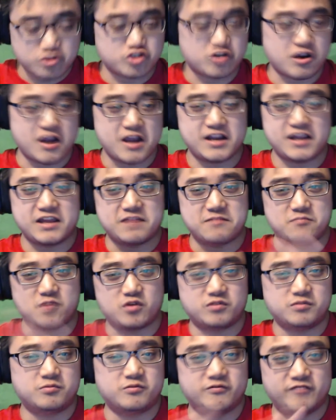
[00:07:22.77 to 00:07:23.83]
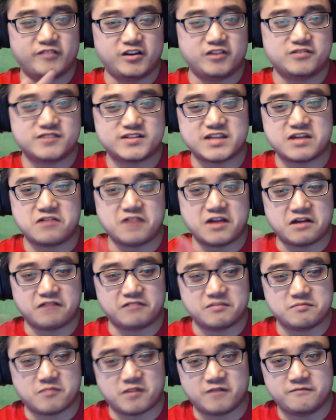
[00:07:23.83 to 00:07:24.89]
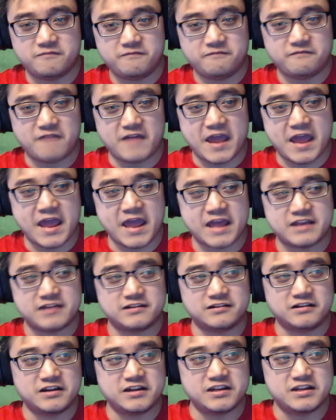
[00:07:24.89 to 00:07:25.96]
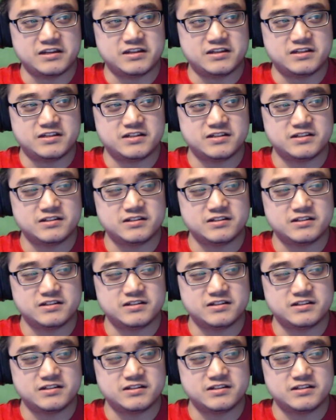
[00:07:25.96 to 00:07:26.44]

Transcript: try to get multiple videos out every month. And, like,